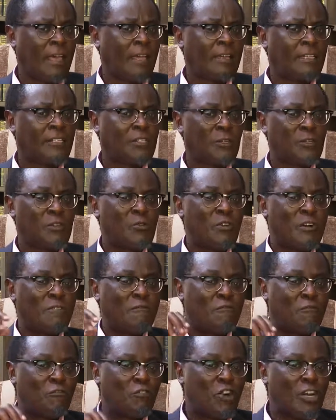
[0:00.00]
So to
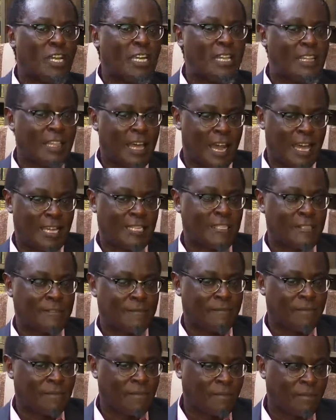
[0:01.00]
avoid that,
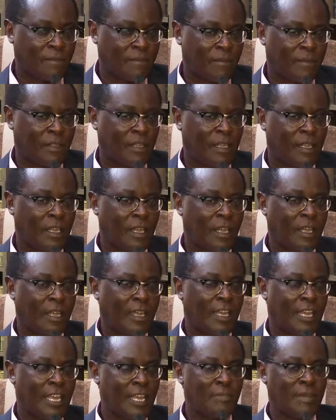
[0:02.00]

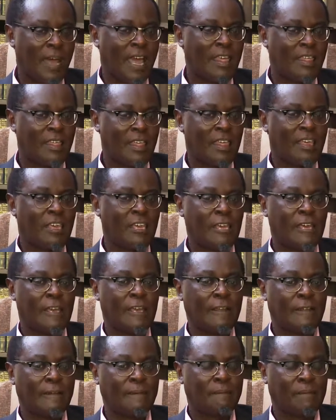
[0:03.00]
in my
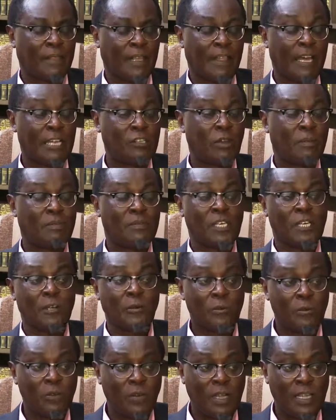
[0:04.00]
thinking, and that's why I'm saying
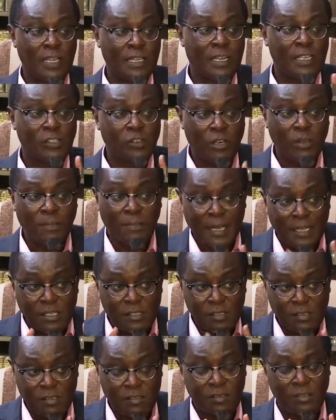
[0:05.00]
Uhuru Kenyatta is the only
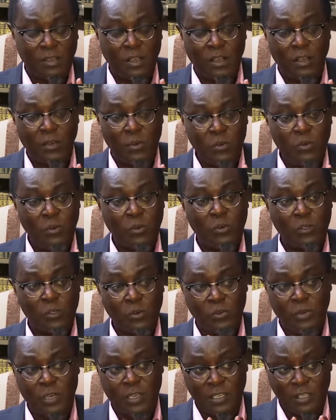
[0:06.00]
person who knows
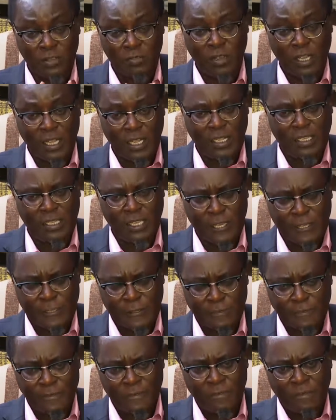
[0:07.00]
what he's doing in this case.
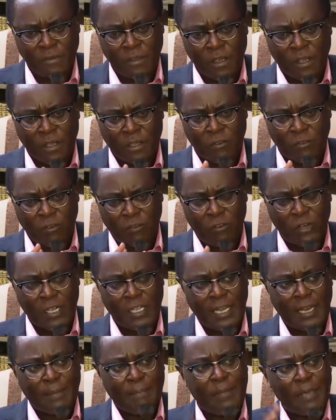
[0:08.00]
To avoid
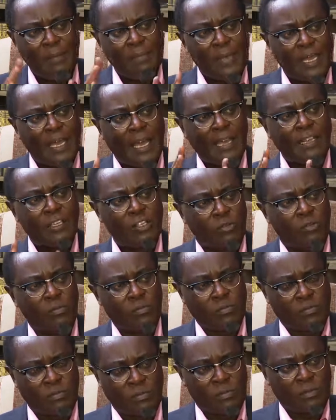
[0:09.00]
that, BBI too
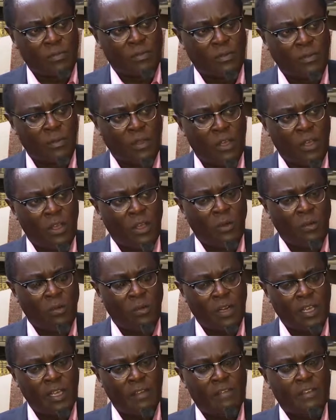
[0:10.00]

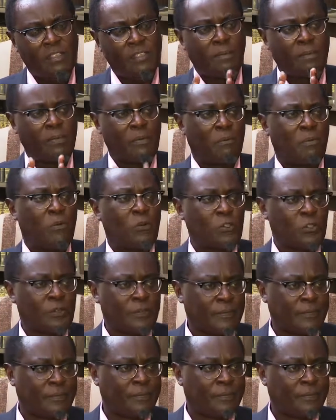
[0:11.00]
will give us a proposal.